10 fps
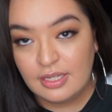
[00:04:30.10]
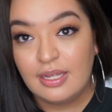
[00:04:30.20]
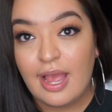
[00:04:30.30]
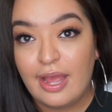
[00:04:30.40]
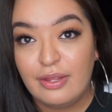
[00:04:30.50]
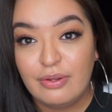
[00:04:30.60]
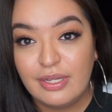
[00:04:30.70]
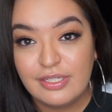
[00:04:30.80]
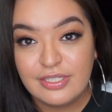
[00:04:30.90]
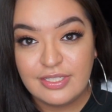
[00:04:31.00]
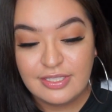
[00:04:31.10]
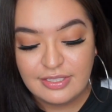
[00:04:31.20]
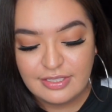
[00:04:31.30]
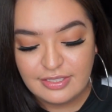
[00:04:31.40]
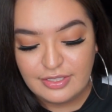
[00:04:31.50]
yeah, you can
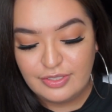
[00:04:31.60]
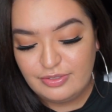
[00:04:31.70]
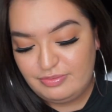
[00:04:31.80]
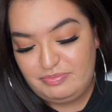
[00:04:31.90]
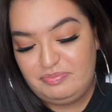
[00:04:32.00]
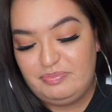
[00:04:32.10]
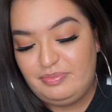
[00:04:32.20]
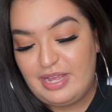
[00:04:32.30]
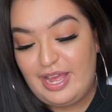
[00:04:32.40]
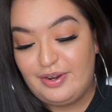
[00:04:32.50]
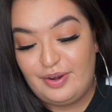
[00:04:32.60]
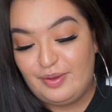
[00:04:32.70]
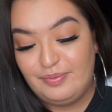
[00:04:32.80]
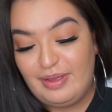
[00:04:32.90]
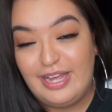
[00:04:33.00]
just, I don't
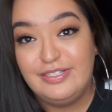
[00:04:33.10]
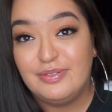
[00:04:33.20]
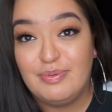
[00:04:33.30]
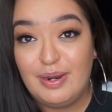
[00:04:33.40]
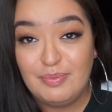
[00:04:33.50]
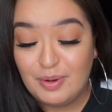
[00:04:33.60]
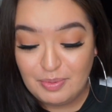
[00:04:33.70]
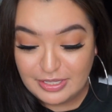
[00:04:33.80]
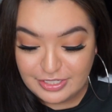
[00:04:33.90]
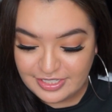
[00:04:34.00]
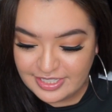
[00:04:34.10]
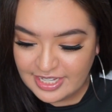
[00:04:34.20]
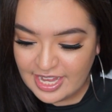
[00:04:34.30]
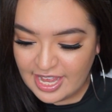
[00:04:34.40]
know. I just wanted more brushes.